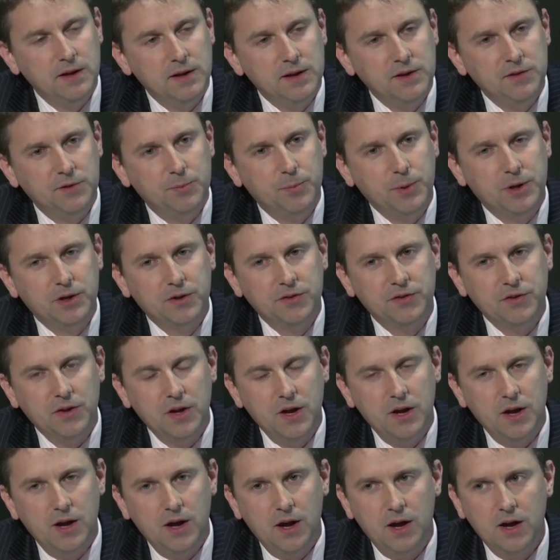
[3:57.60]
it's because
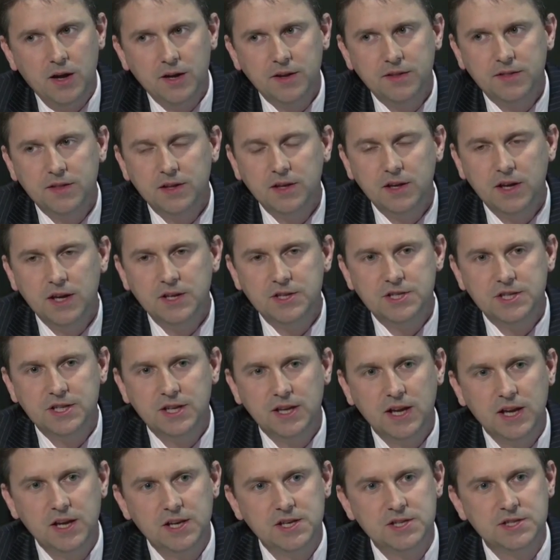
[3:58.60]
I think
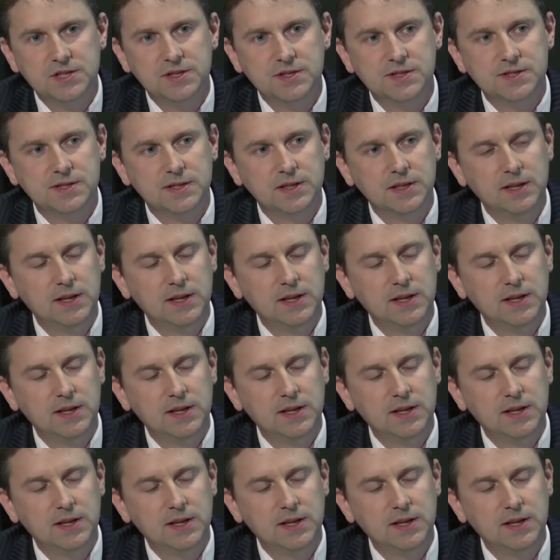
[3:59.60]
education is the